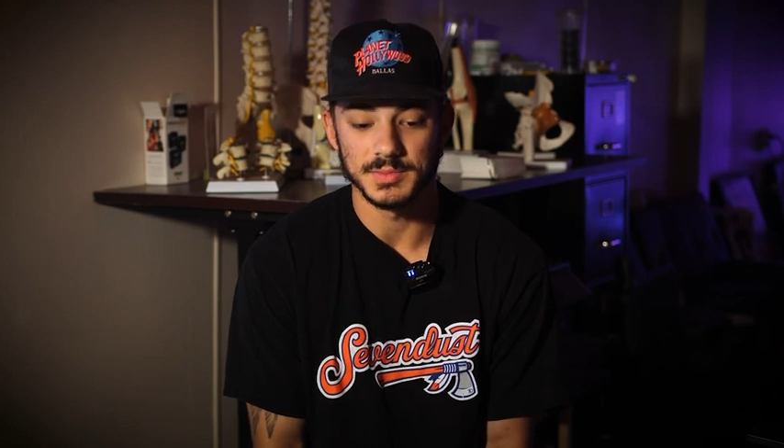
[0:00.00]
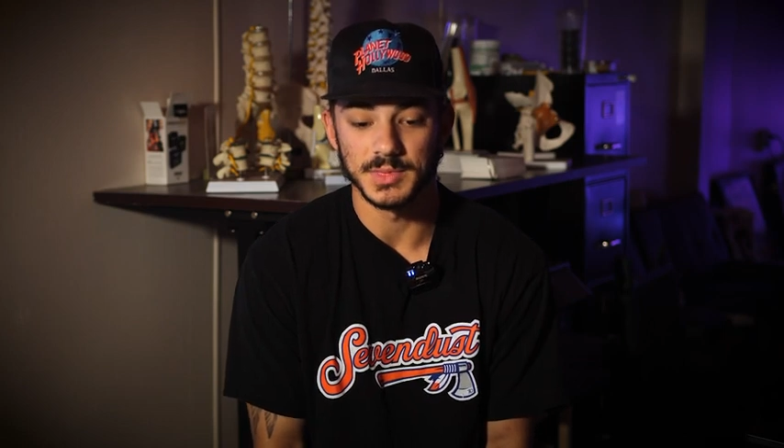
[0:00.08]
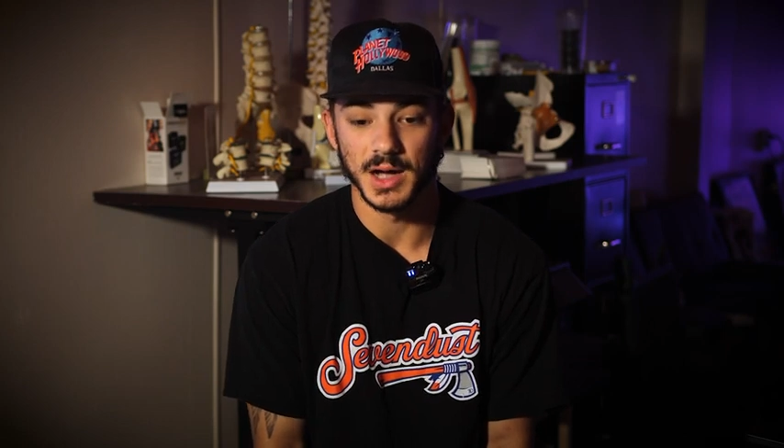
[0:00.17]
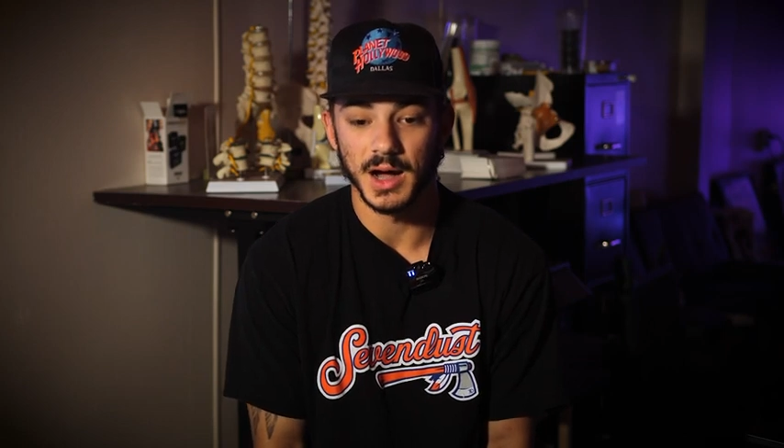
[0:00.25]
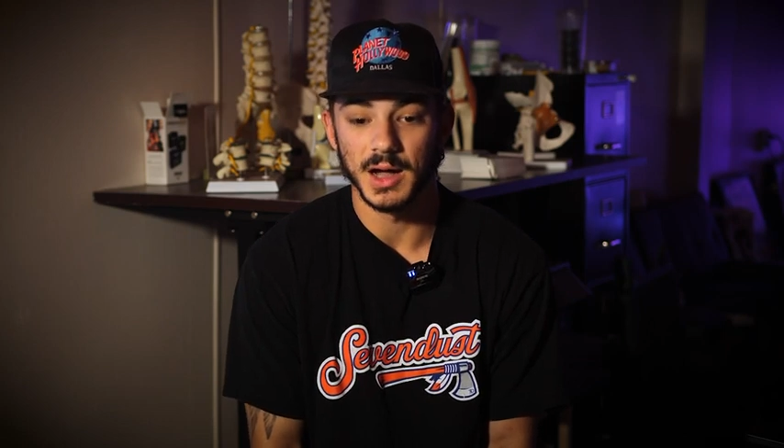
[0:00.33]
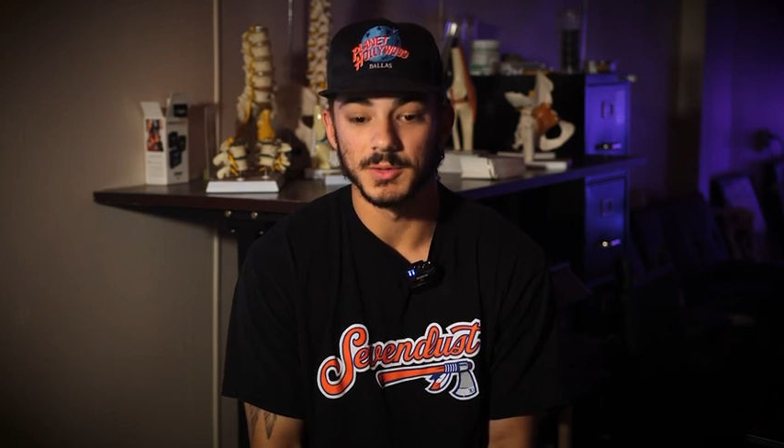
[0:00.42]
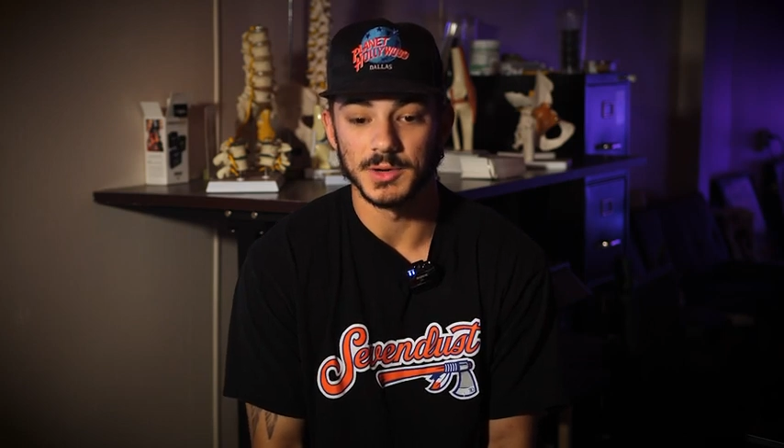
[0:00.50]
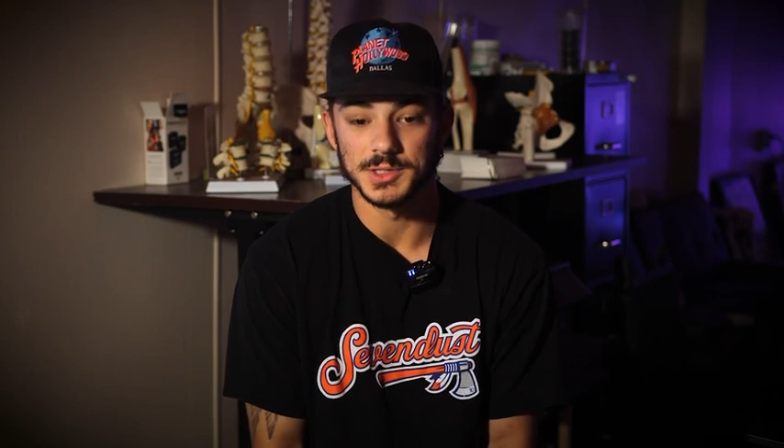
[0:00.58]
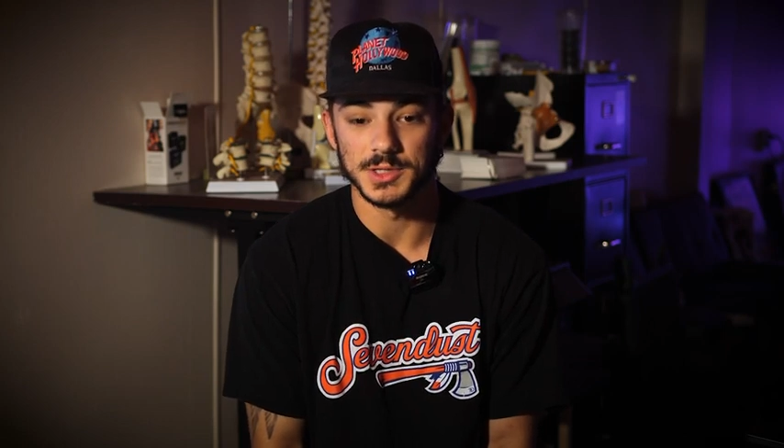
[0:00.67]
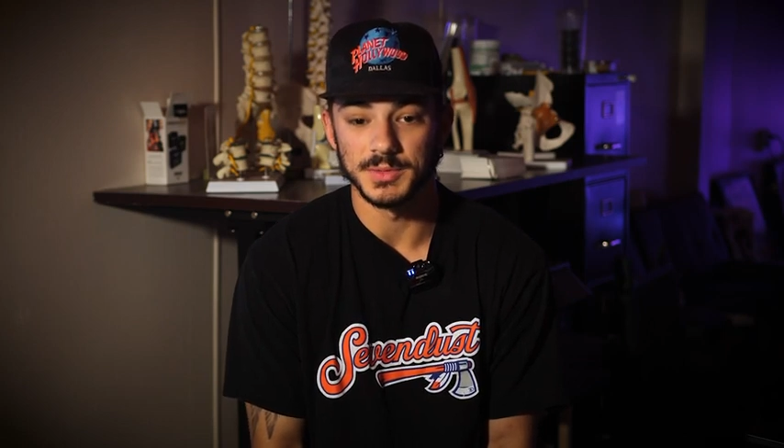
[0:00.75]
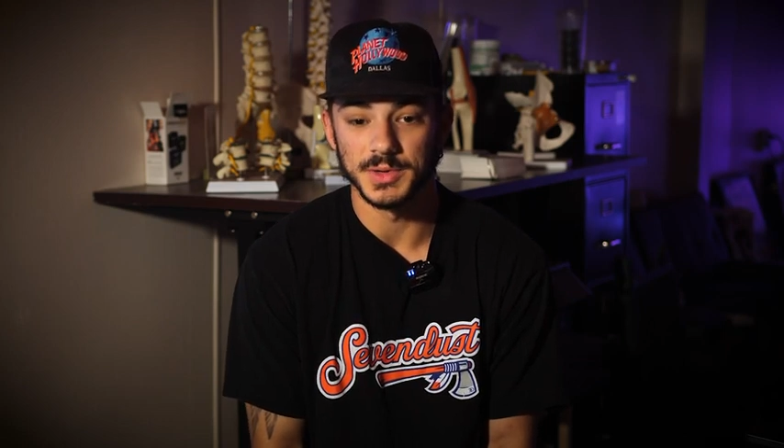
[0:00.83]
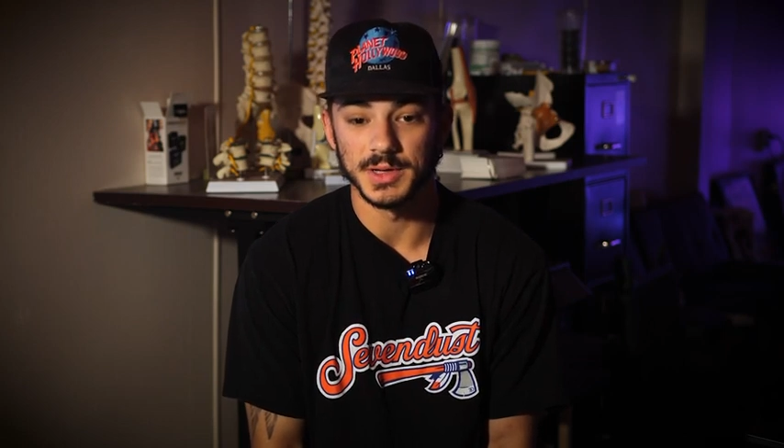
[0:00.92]
guy I
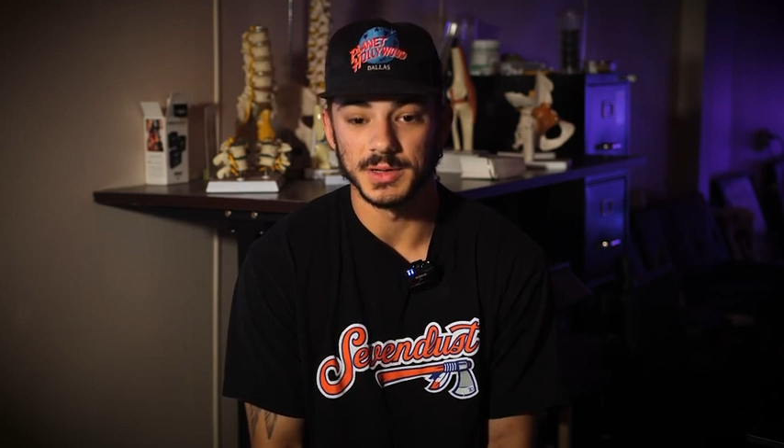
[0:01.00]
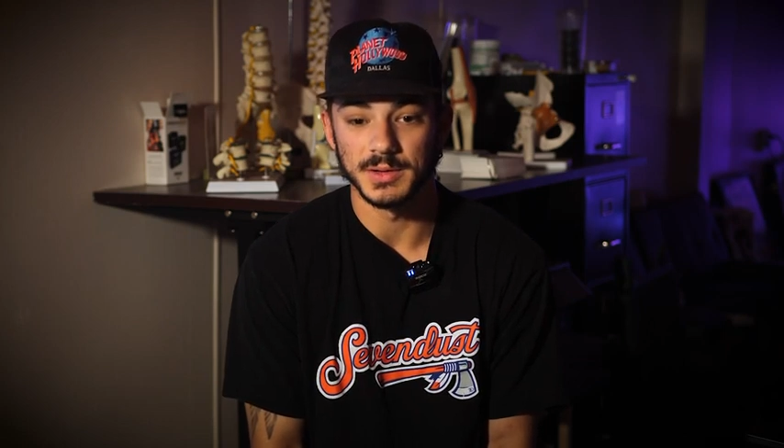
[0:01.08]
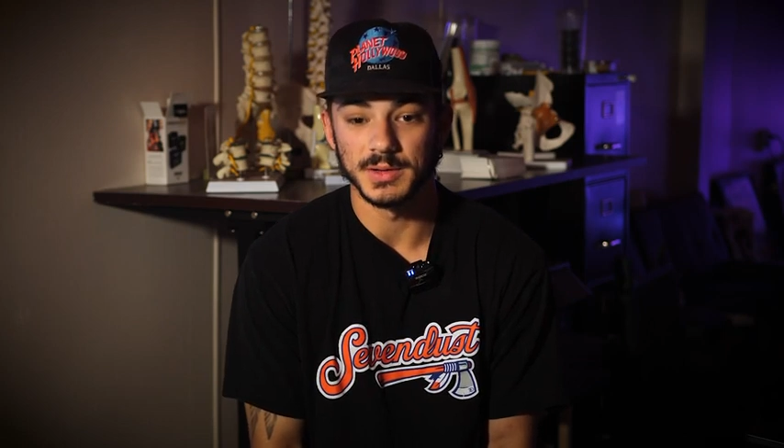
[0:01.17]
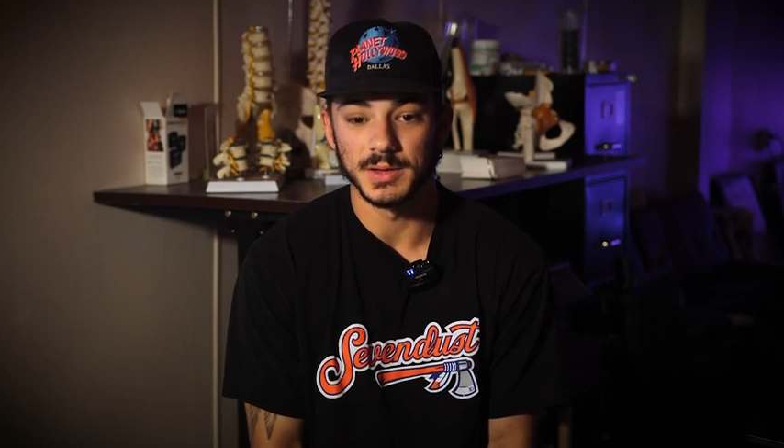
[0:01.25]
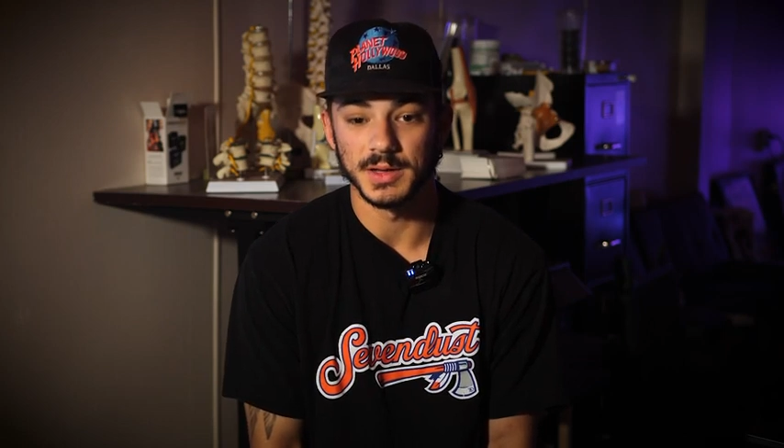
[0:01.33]
want you to meet.